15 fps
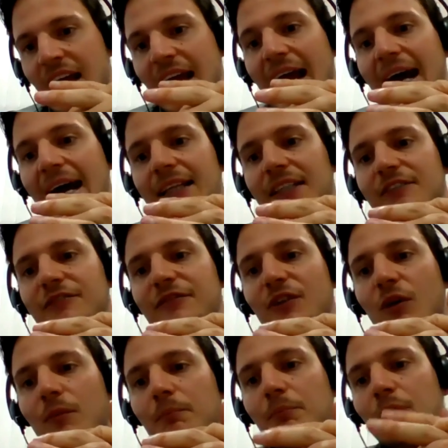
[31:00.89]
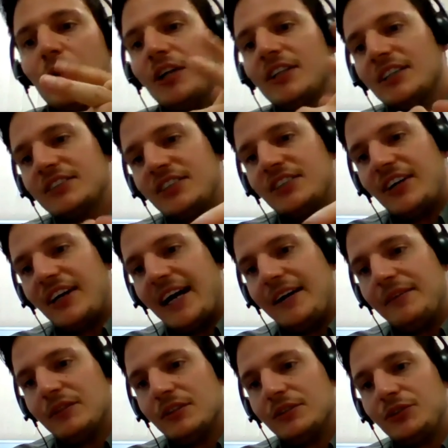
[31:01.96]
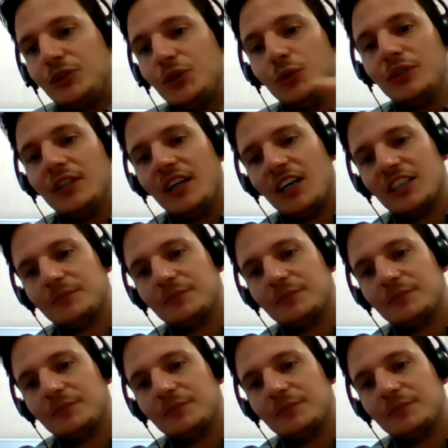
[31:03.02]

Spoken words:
and from product arrival to the last